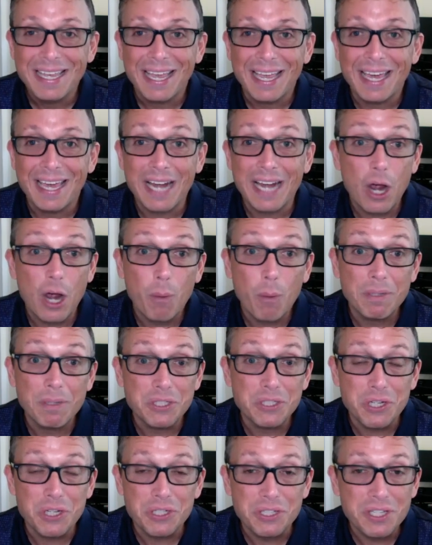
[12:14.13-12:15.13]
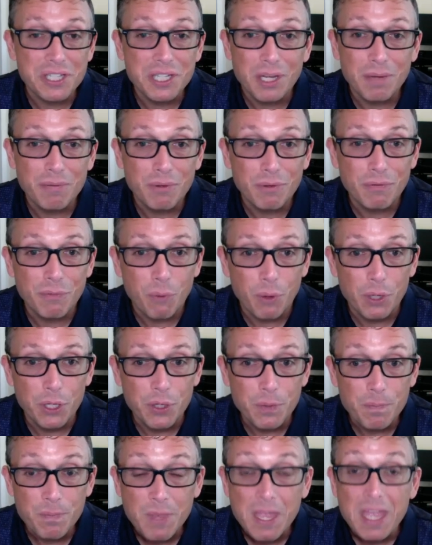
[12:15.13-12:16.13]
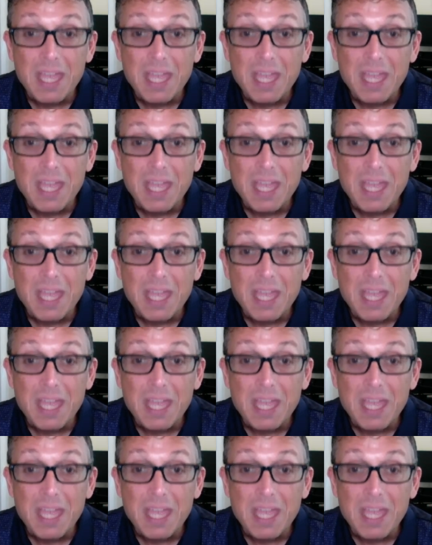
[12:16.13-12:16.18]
And I hope it's just as helpful for you.